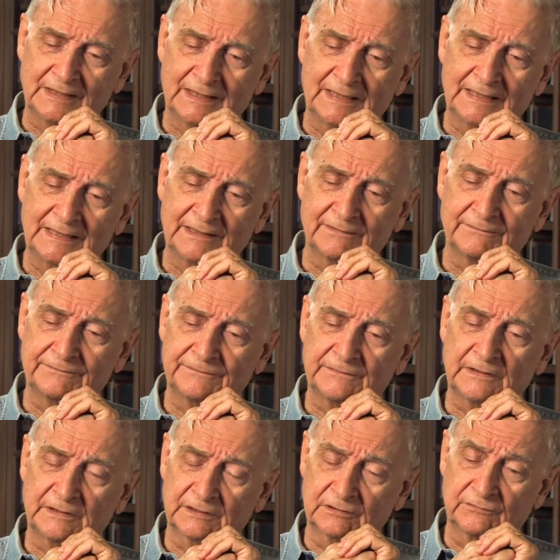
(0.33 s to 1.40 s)
I have
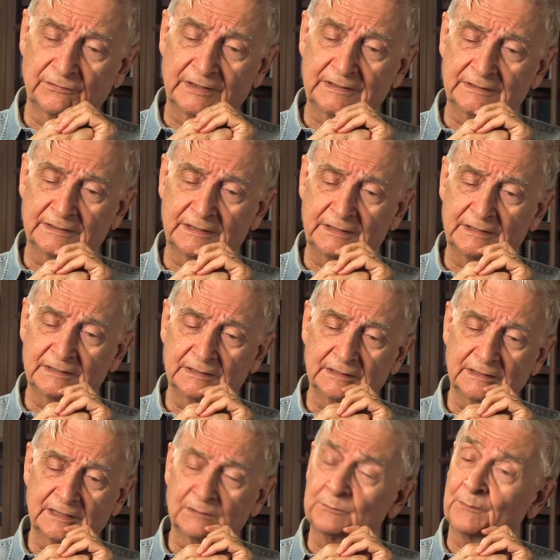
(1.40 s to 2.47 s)
uh, greatly
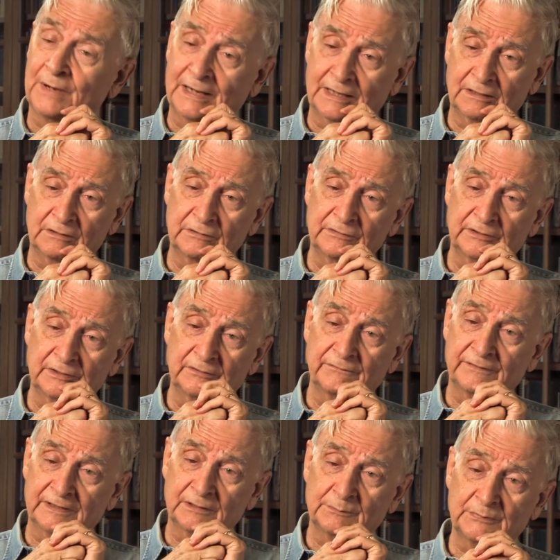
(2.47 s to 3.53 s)
admired the
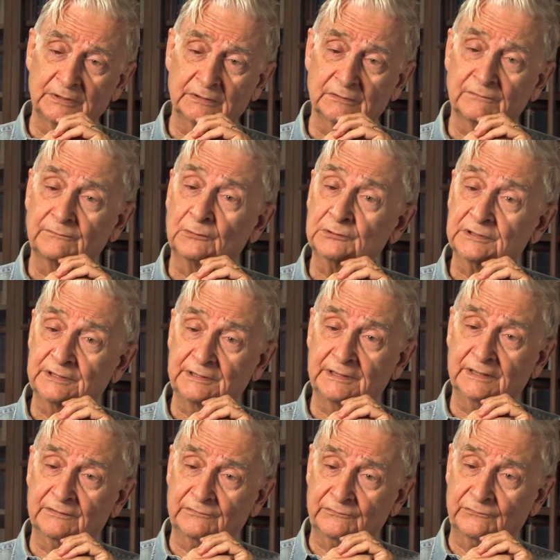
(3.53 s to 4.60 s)
development of
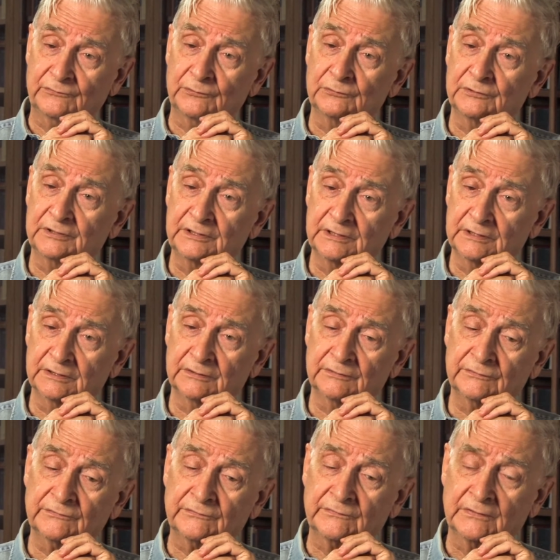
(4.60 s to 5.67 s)
OTS through the
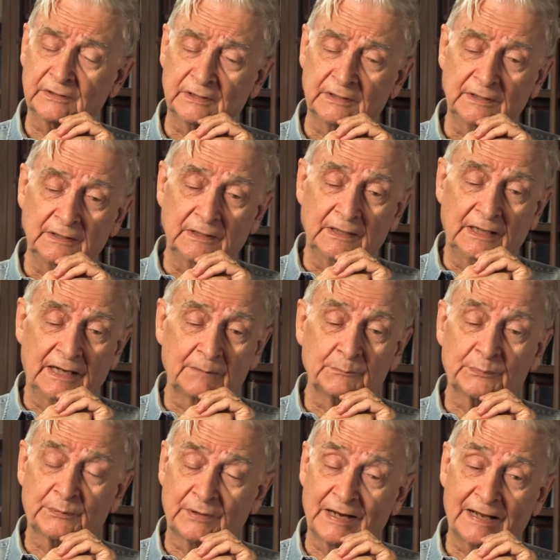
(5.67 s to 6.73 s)
years. I'm
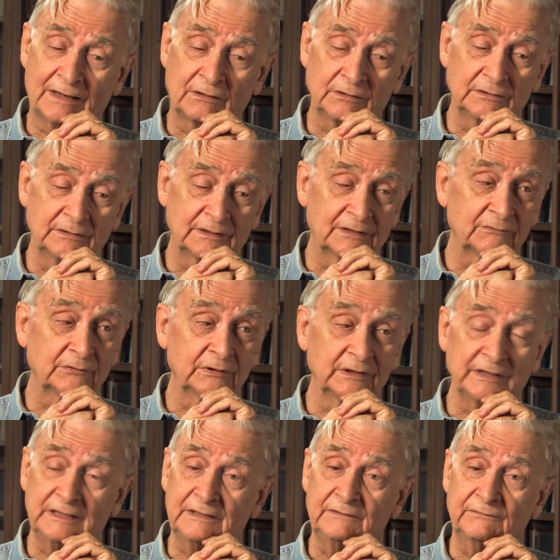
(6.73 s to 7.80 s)
proud and
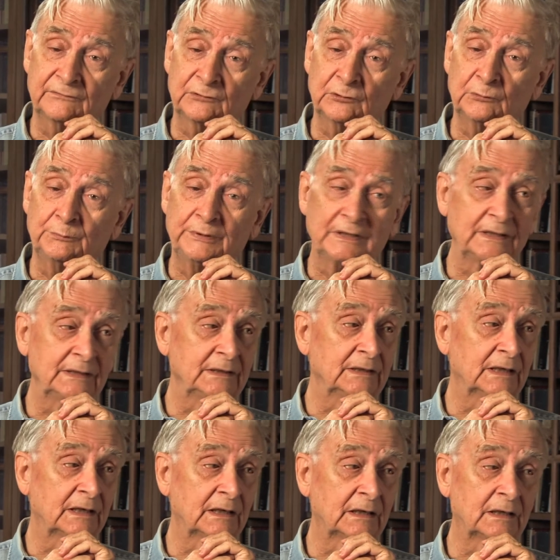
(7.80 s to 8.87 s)
relieved to be
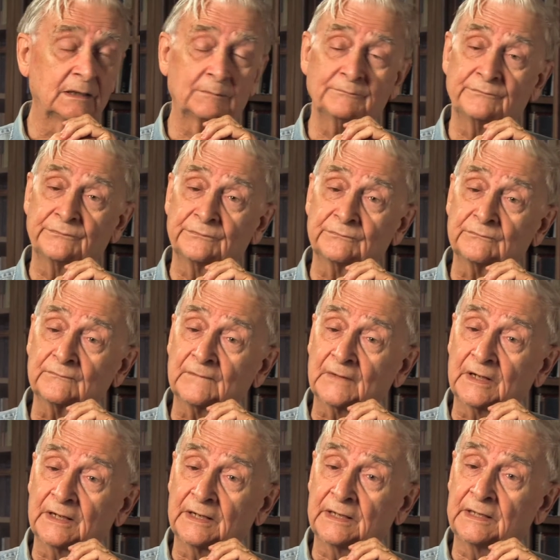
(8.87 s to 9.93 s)
um,
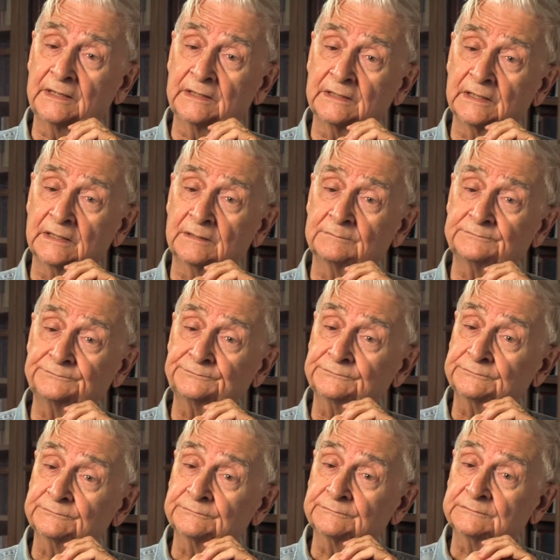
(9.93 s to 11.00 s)
a um,
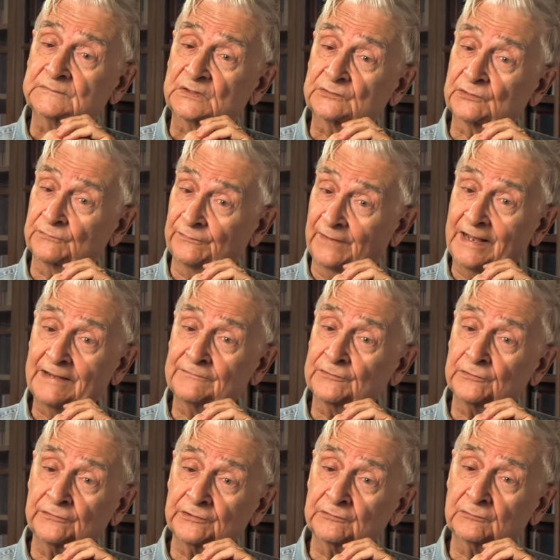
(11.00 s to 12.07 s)

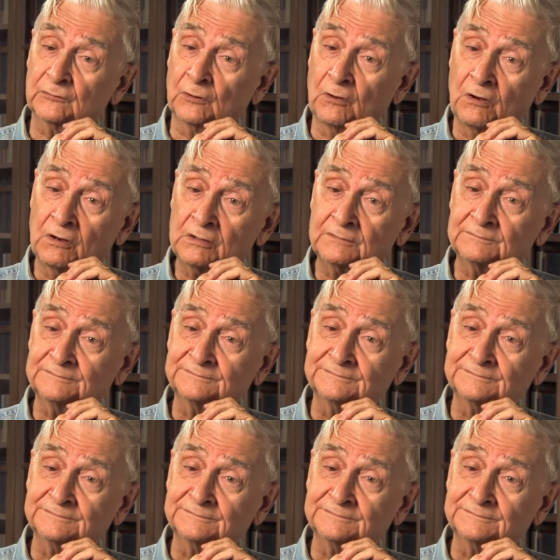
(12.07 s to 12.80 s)
survivor this long.